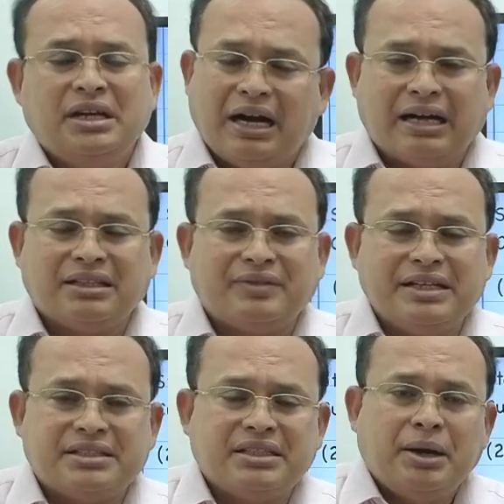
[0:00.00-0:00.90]

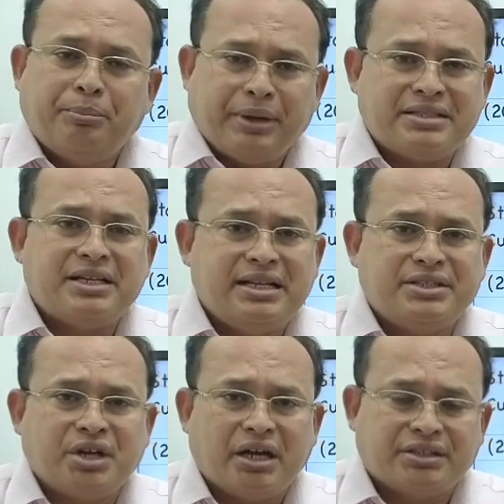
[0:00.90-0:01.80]
Otherwise, person in
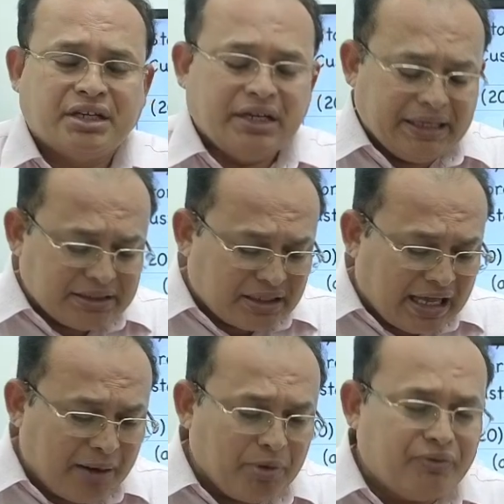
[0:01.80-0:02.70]
charge is
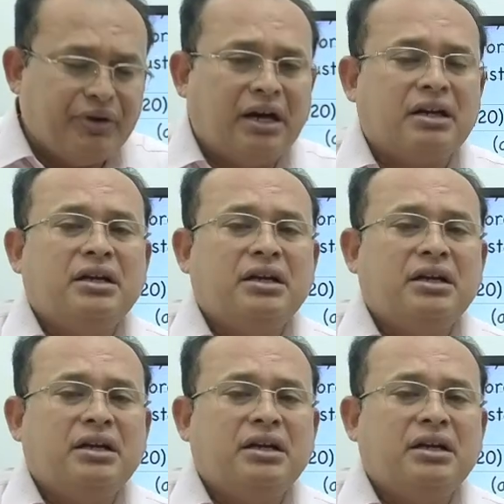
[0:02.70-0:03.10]
liable for